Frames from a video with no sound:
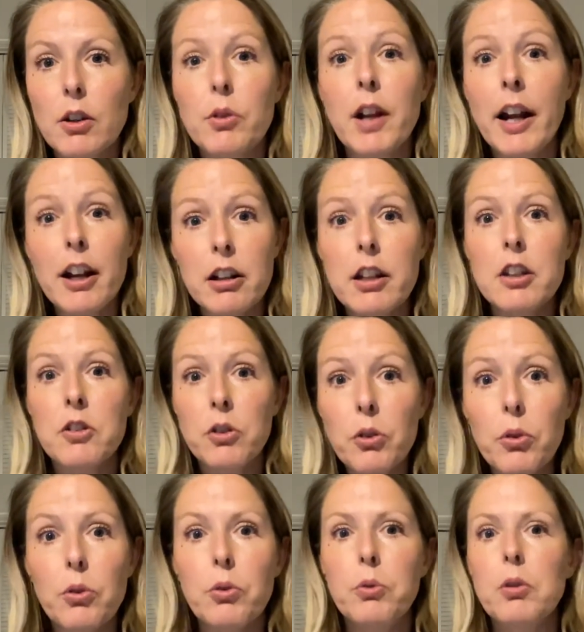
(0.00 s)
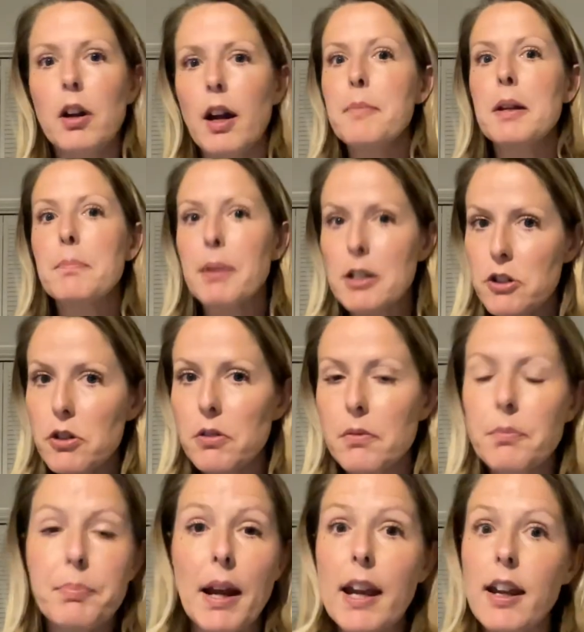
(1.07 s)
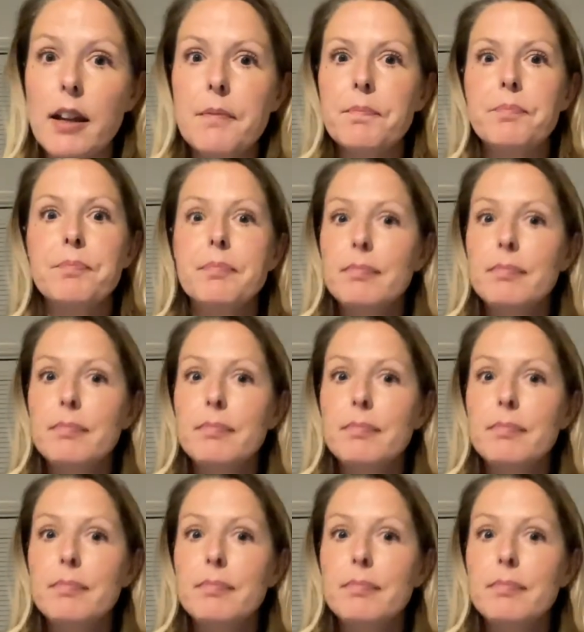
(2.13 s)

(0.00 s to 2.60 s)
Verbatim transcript: and I already knew. I mean, by two, by